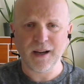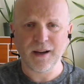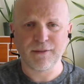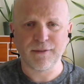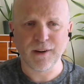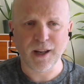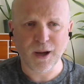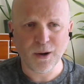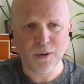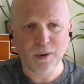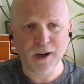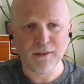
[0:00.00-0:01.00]

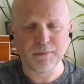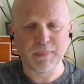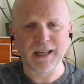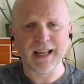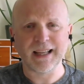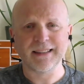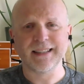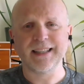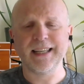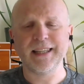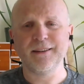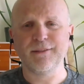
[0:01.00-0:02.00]
flow of blood
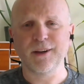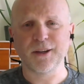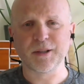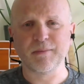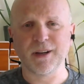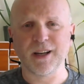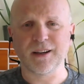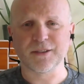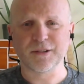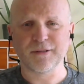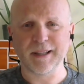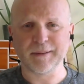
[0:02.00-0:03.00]
in the vertebral
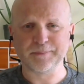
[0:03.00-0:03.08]
artery,